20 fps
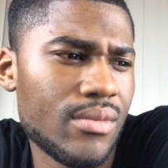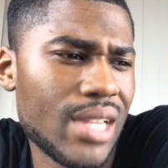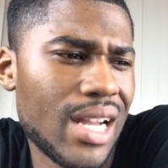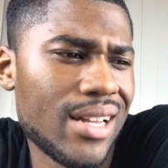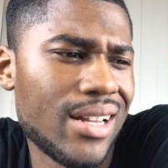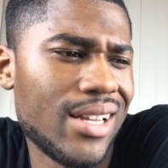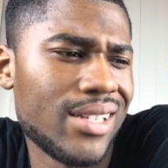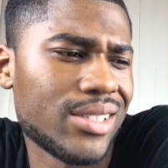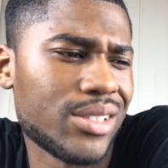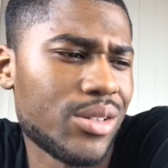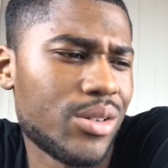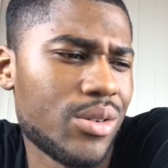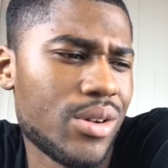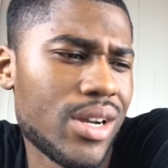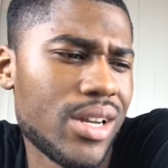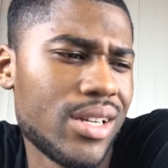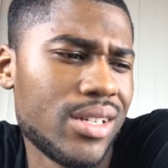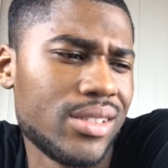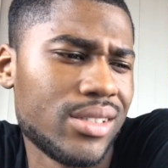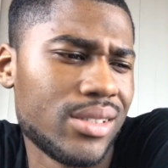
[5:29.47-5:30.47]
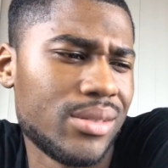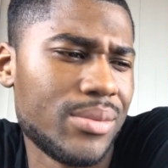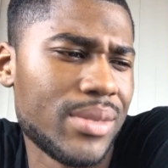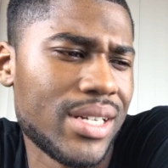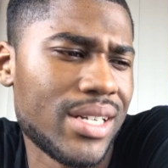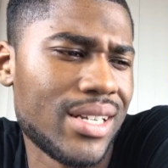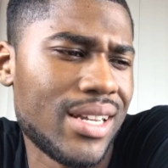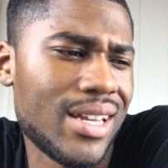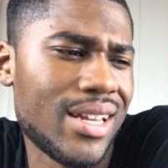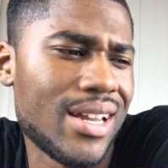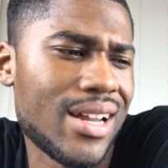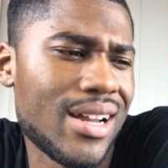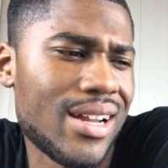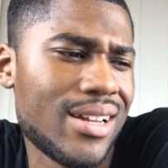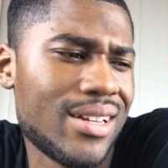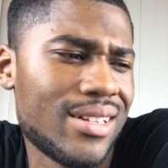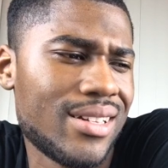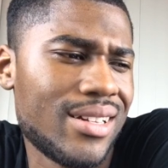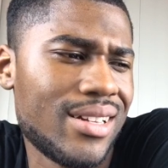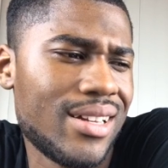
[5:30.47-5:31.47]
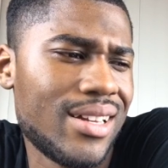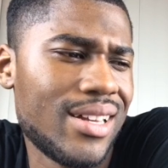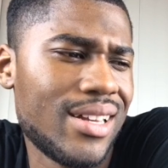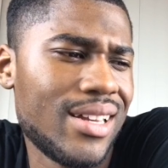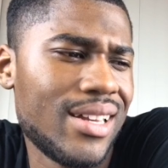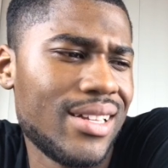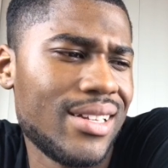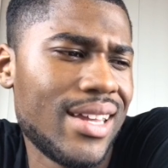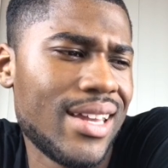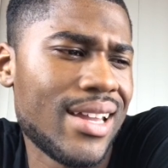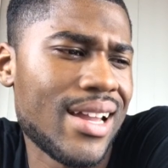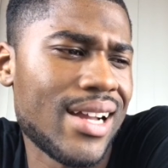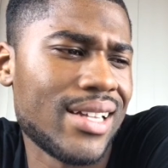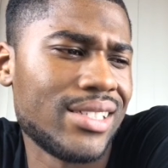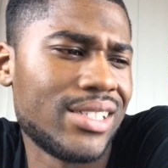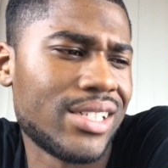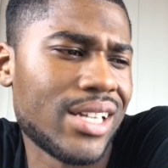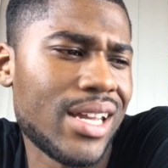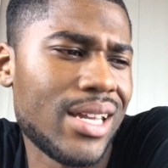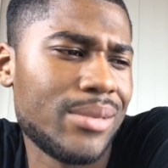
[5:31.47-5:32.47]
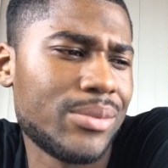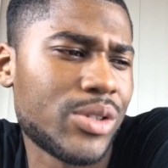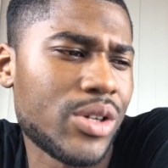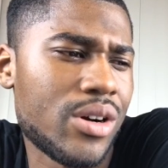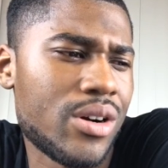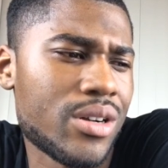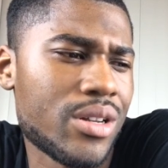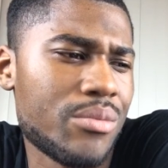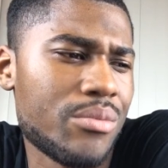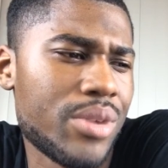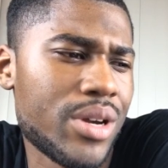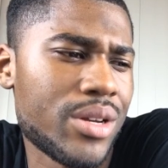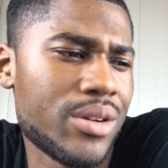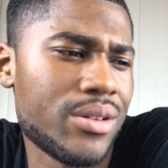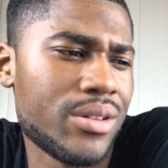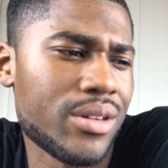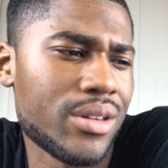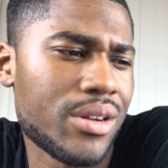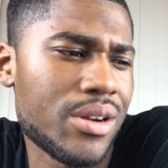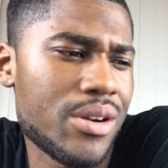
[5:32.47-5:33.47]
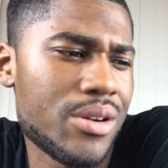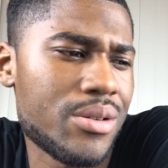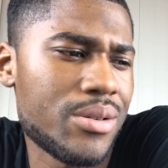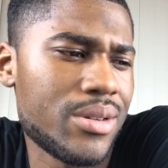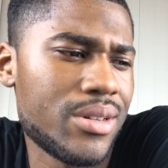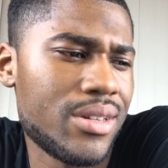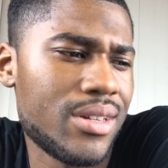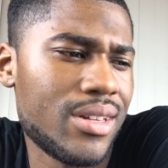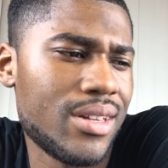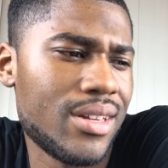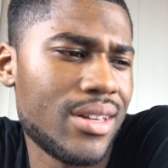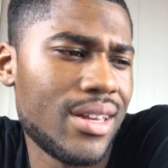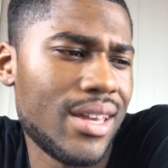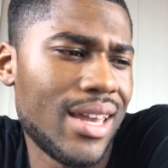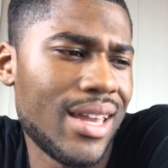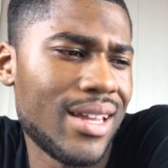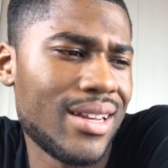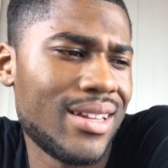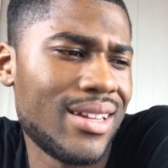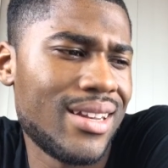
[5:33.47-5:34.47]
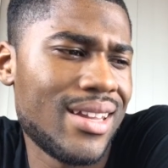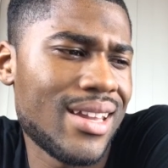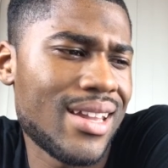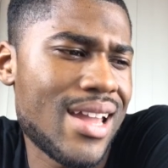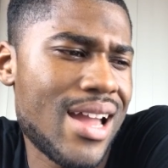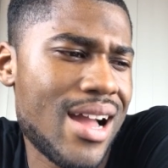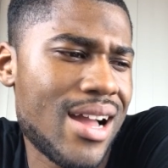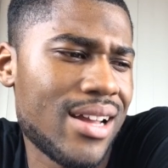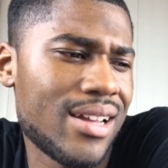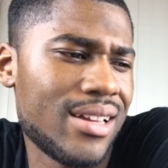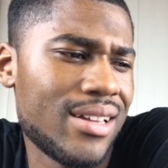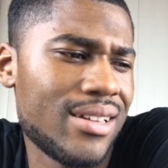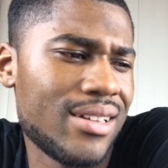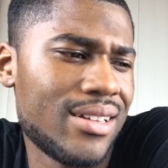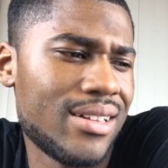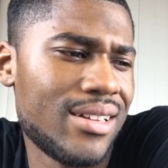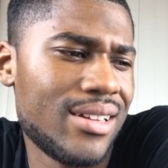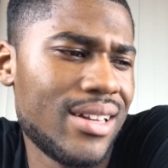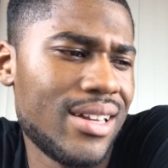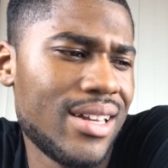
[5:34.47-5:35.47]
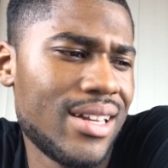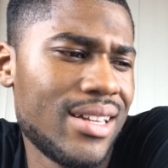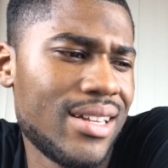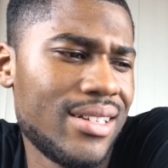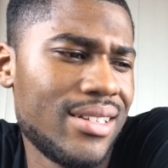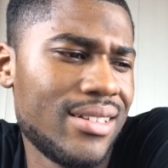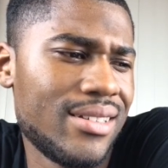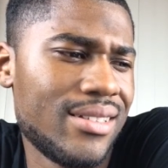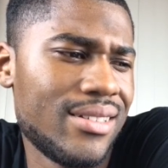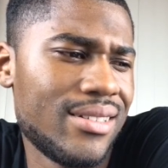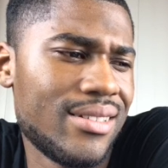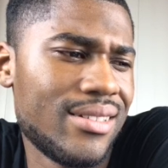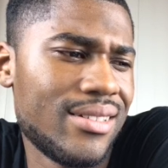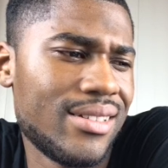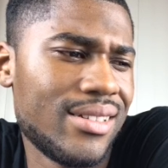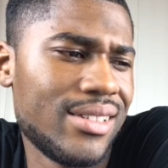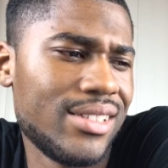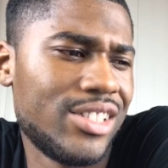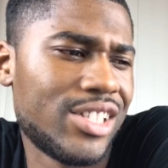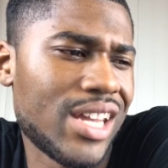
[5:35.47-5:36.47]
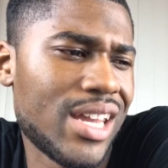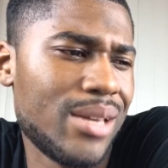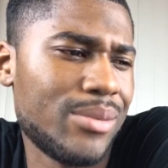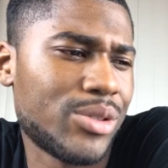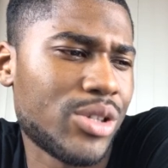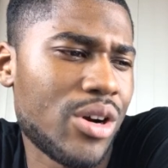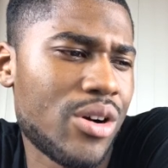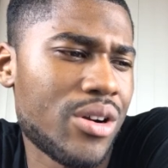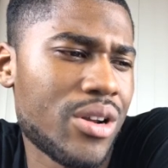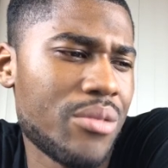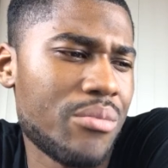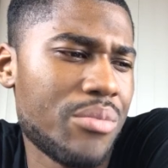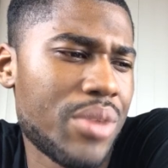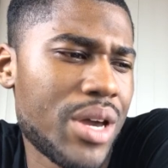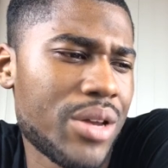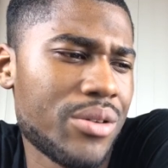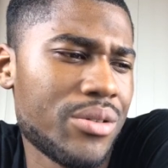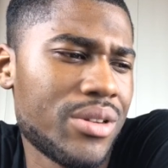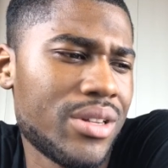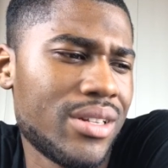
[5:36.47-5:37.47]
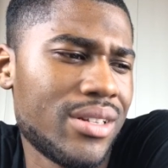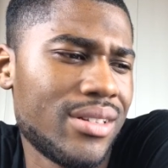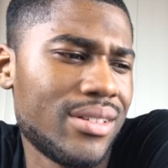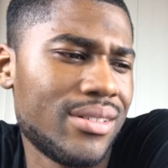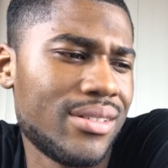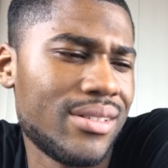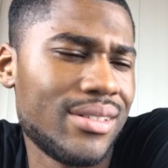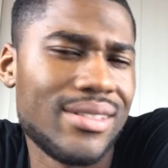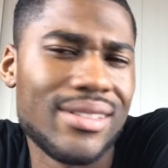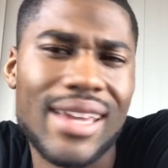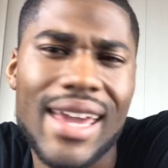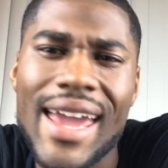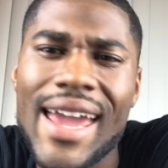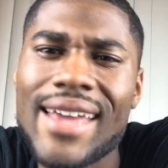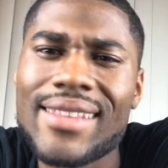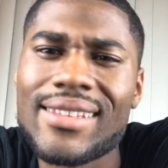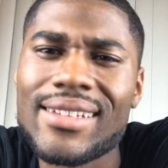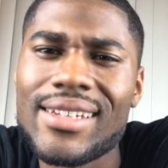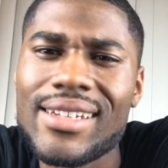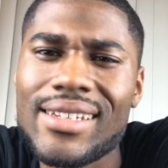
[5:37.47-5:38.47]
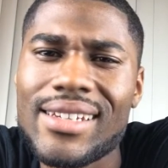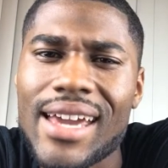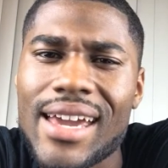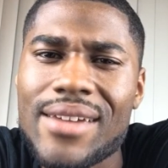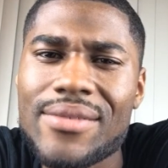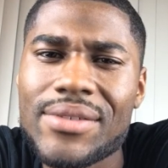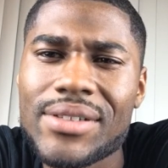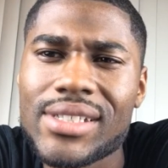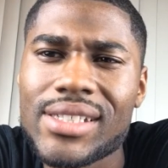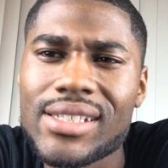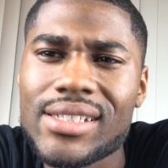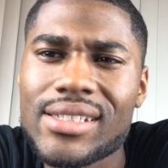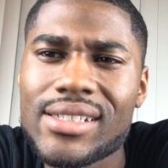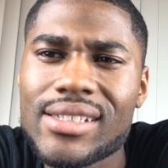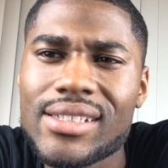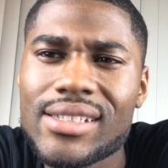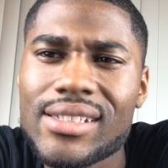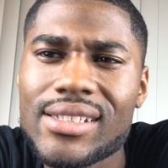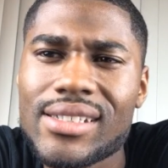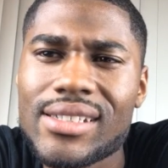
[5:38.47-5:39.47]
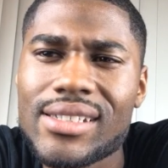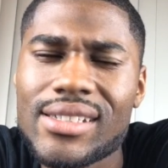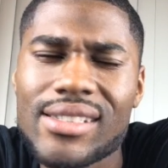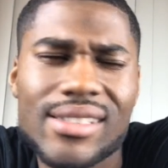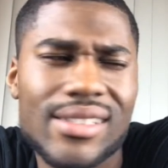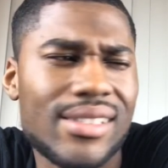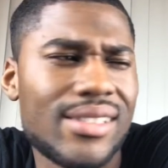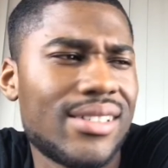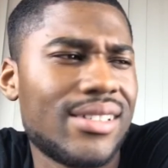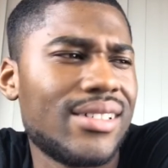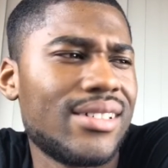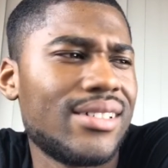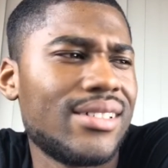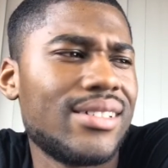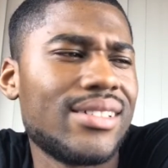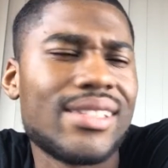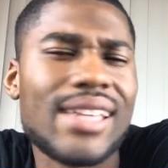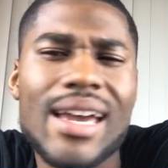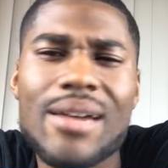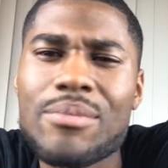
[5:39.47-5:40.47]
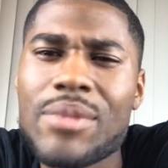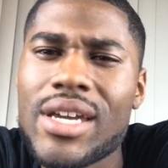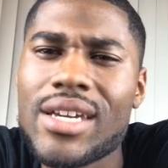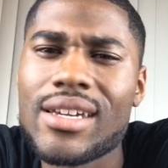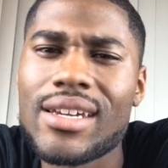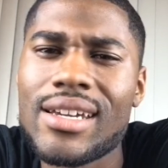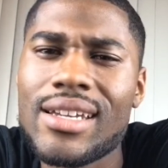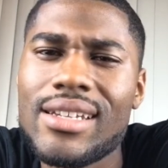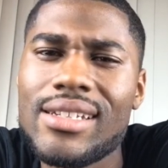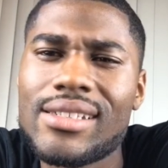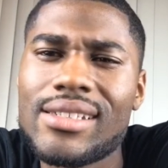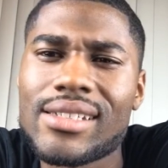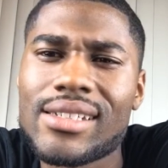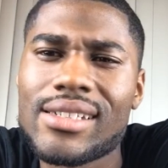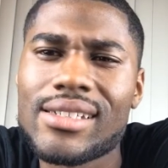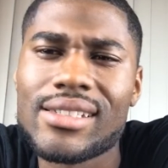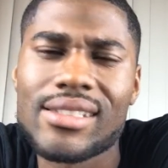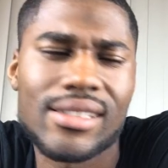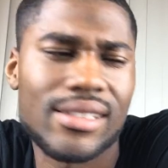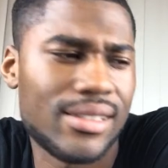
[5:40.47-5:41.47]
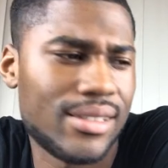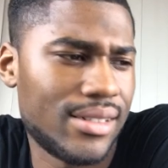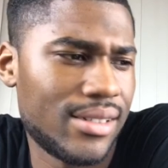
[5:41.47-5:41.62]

That's crazy, man. They got James Harden better than Curry, and then they got James Harden better than Anthony Davis. Does that make any sense?